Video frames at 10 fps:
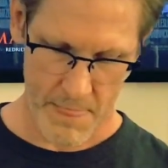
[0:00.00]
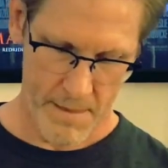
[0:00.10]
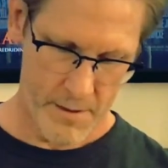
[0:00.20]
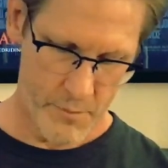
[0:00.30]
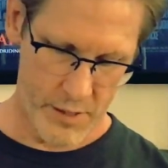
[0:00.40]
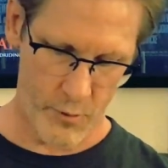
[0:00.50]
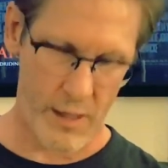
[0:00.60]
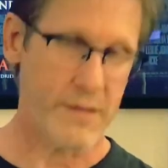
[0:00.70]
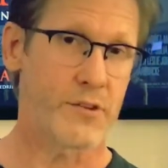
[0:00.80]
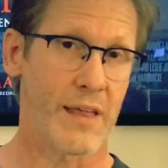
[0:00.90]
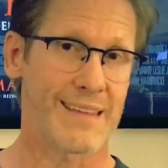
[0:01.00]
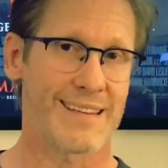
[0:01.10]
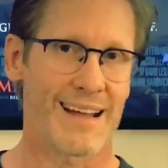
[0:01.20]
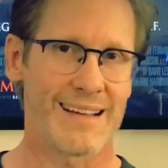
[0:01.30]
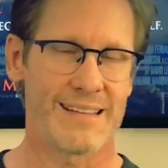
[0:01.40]
But anyway, so that's
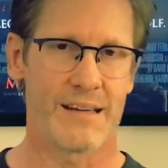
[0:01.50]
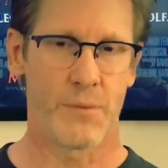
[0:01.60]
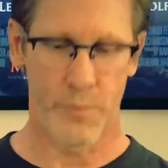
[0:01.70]
an idea.